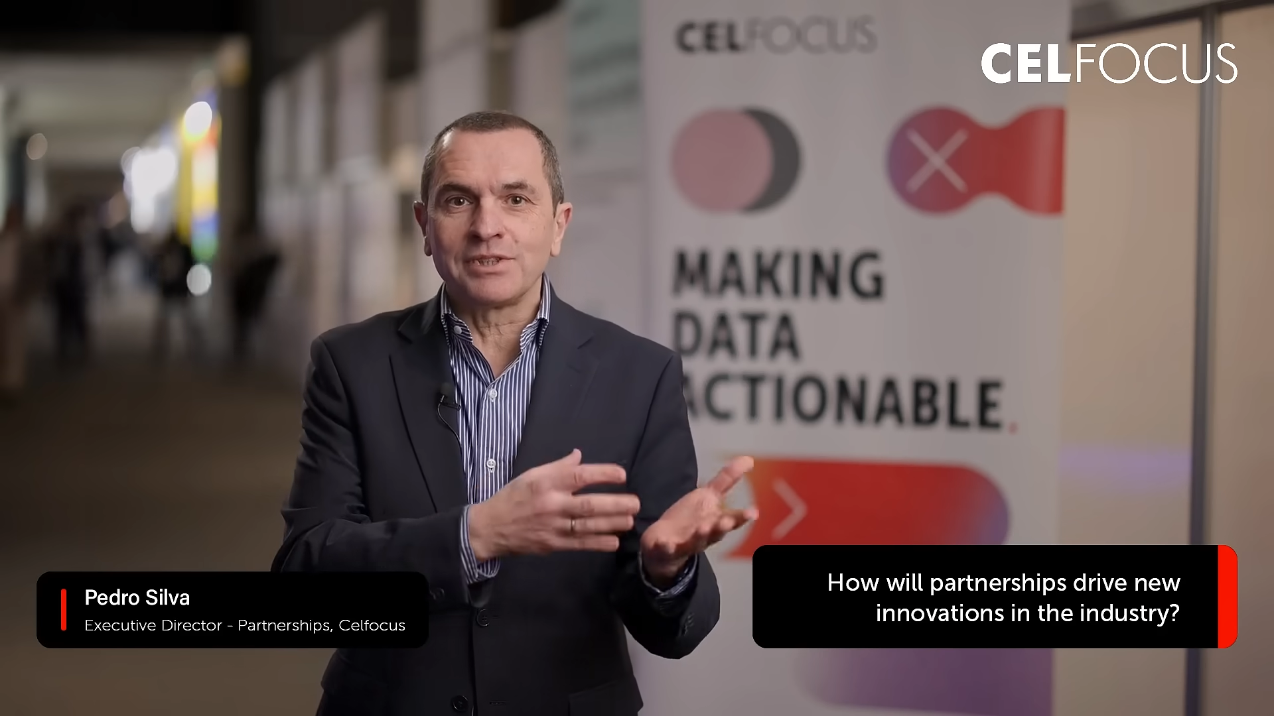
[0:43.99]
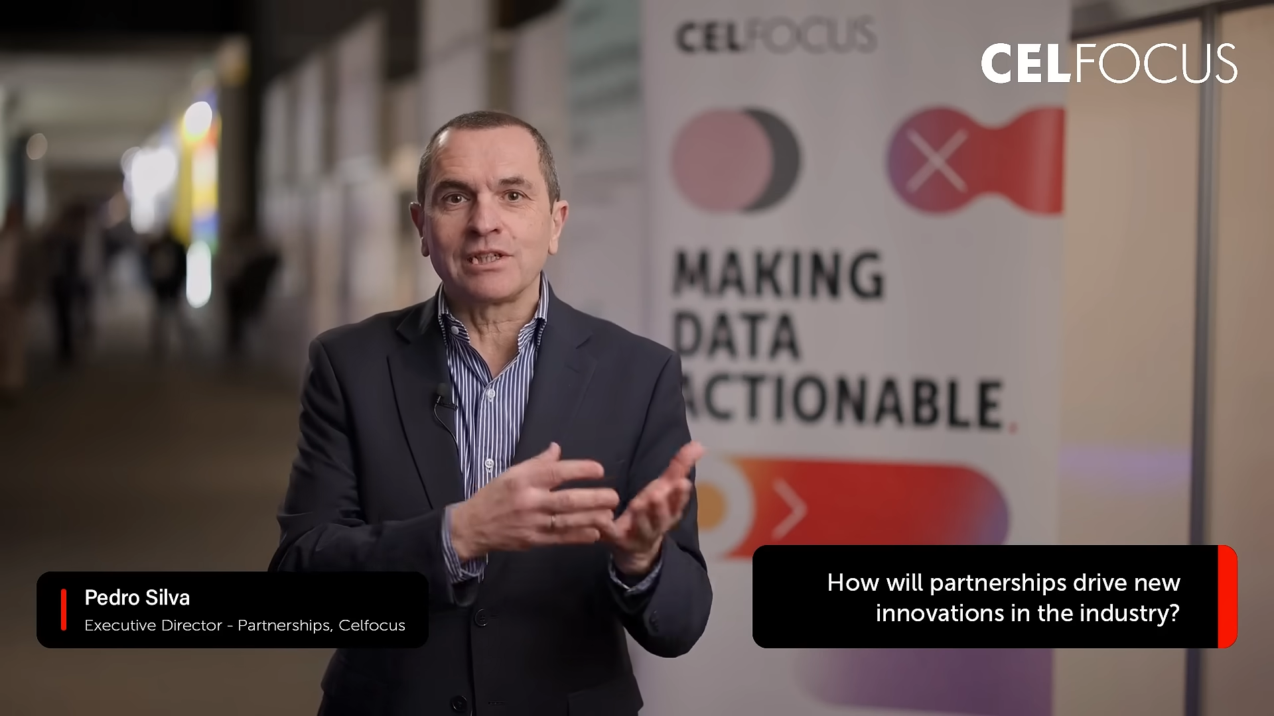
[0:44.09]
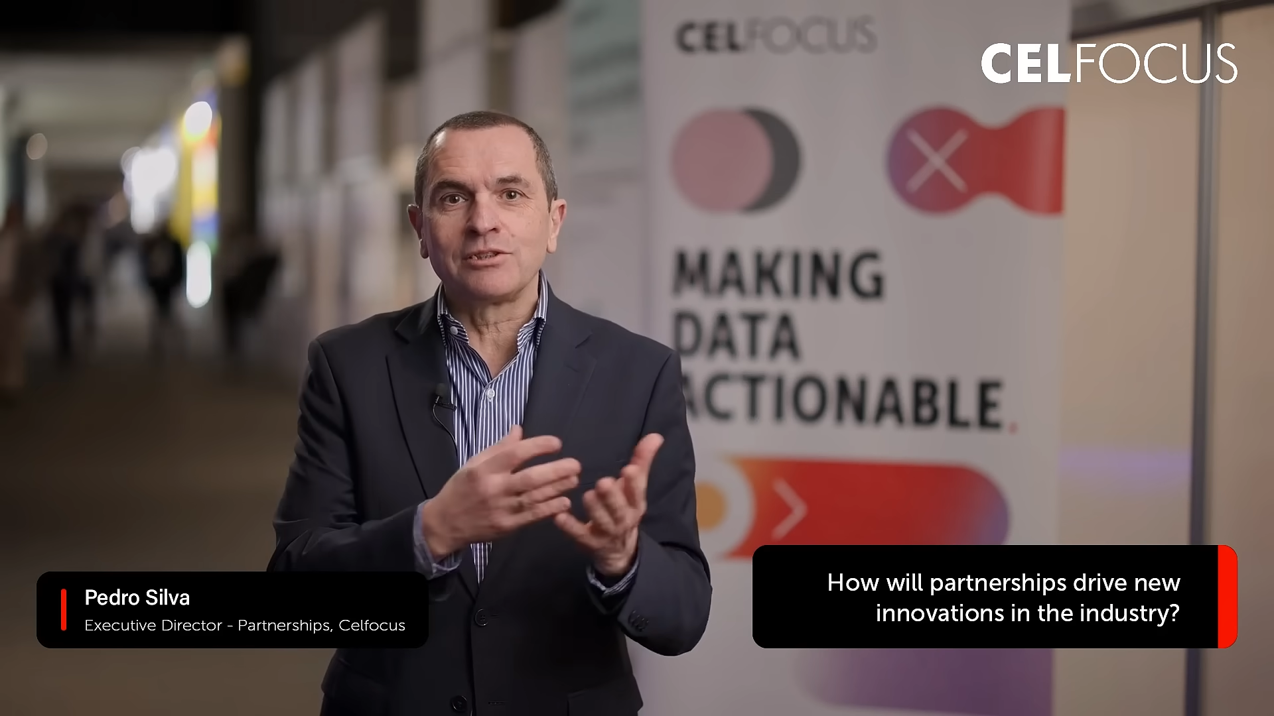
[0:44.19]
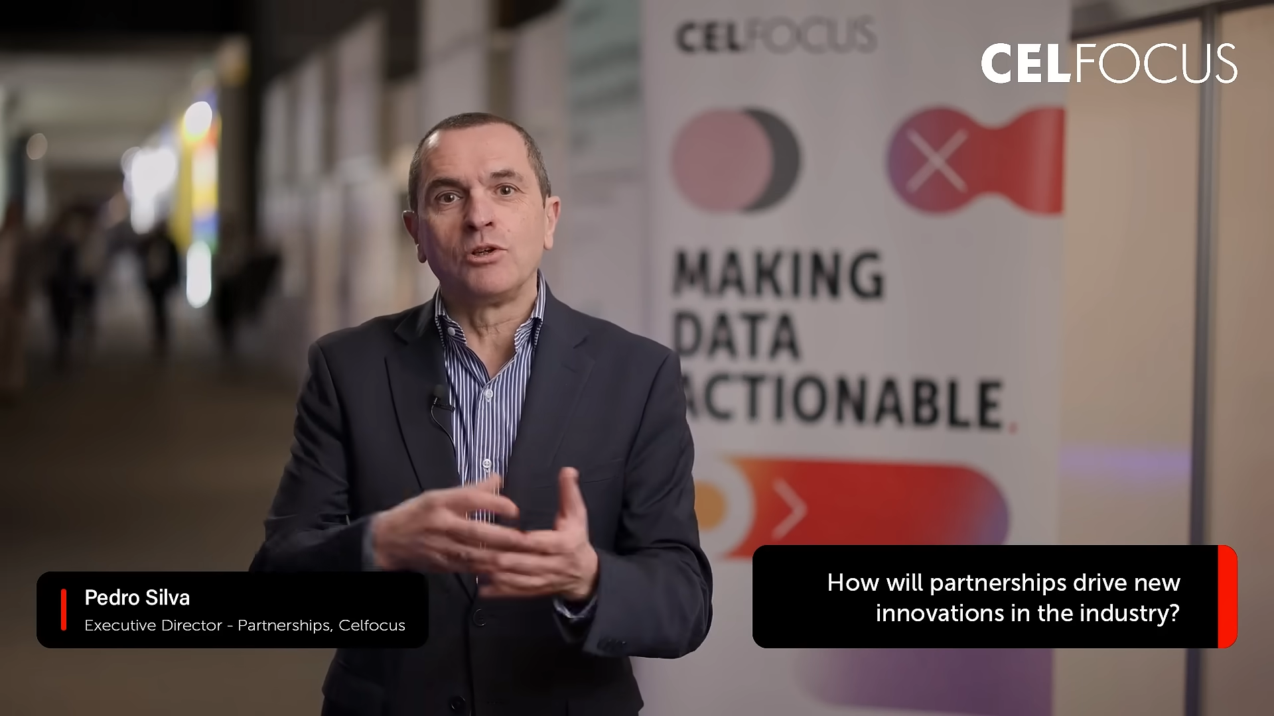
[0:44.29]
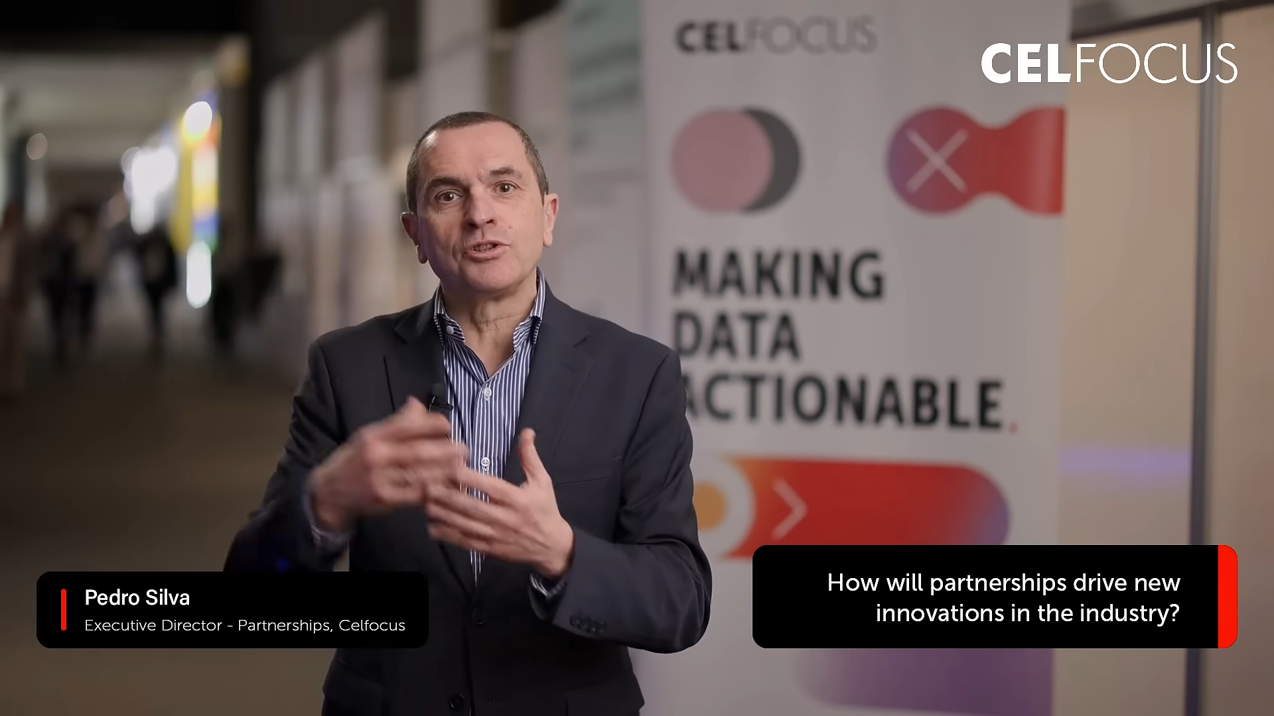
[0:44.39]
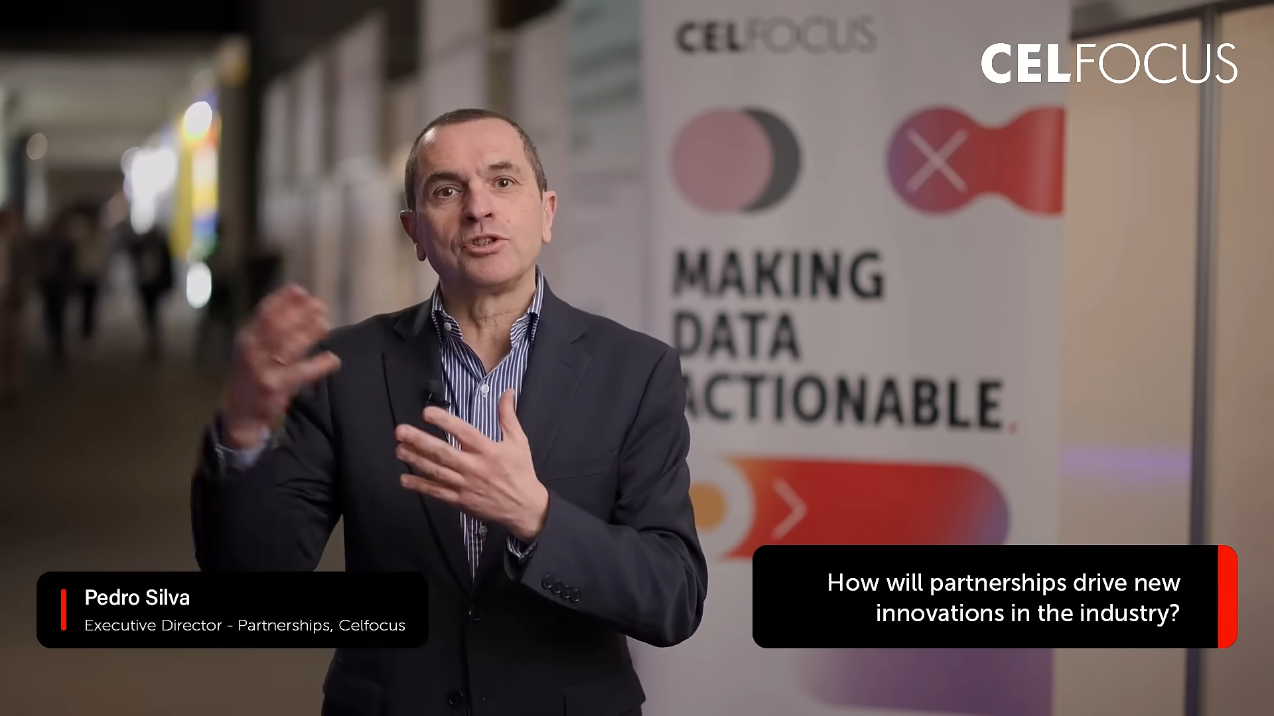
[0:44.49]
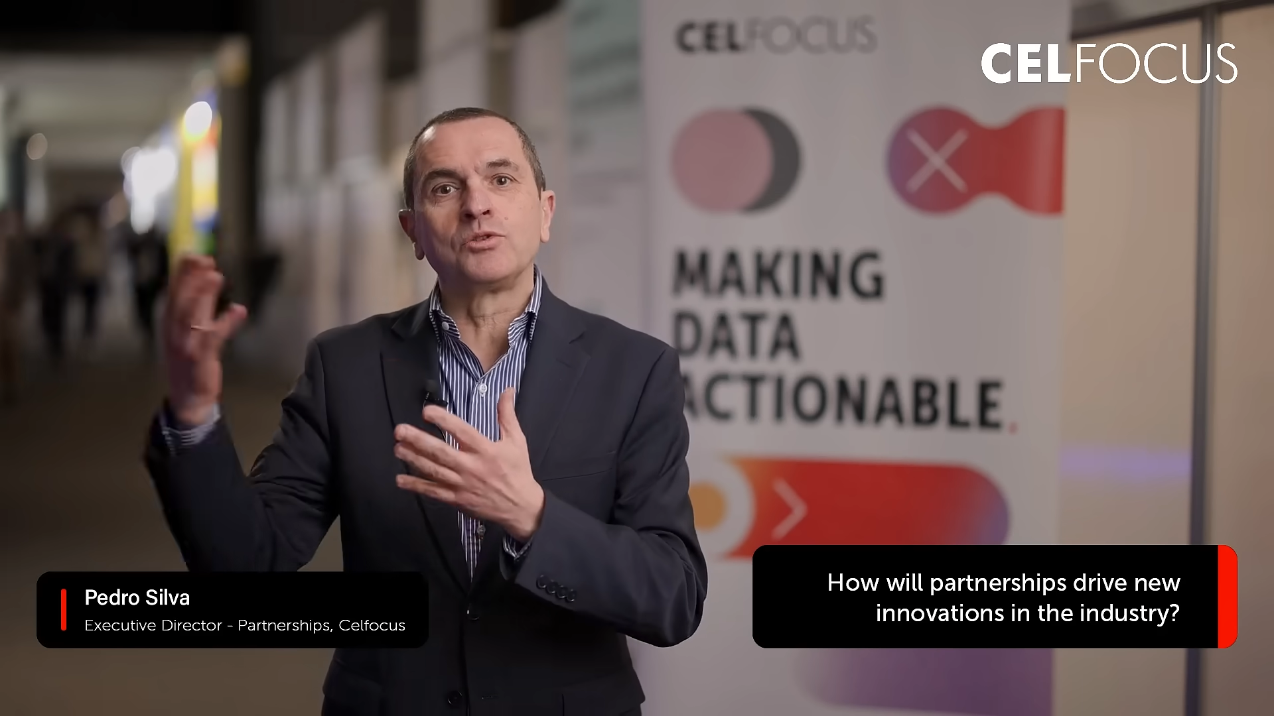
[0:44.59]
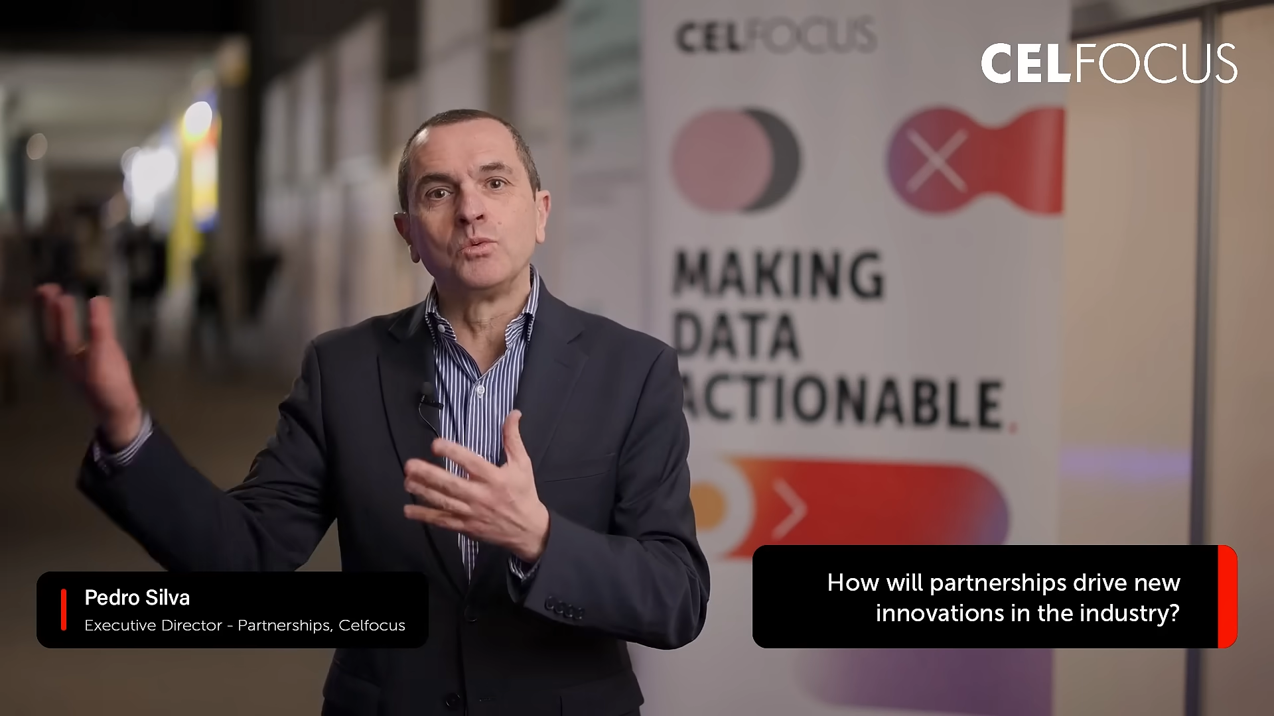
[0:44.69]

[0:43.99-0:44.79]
a technology